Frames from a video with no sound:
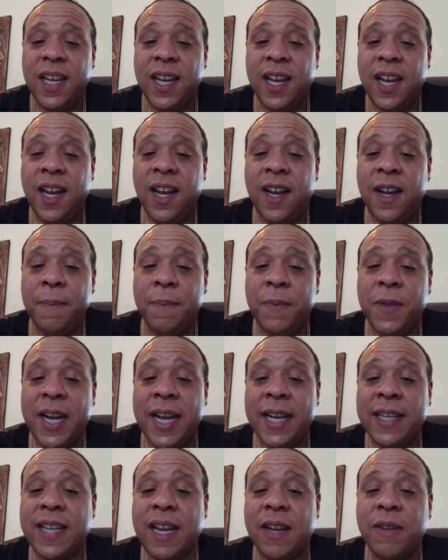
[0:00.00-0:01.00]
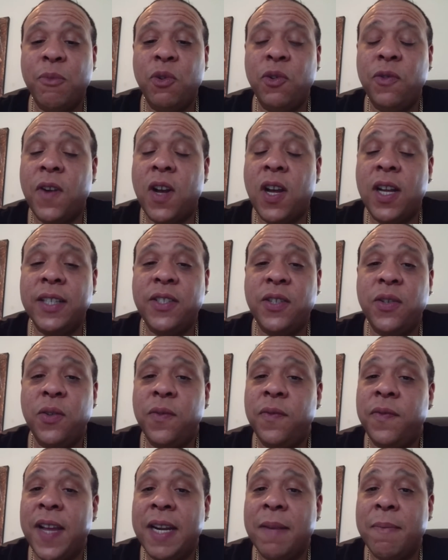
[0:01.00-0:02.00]
The next I'd move on to
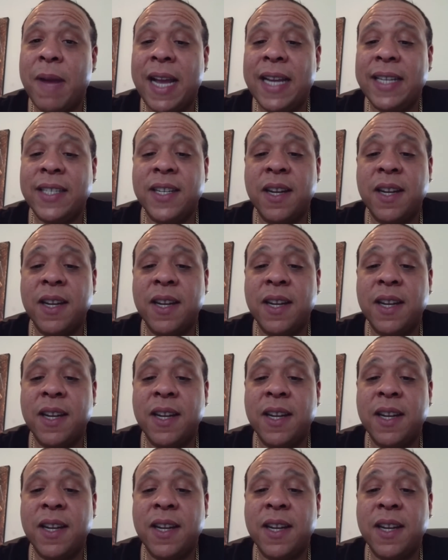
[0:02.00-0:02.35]
Venomized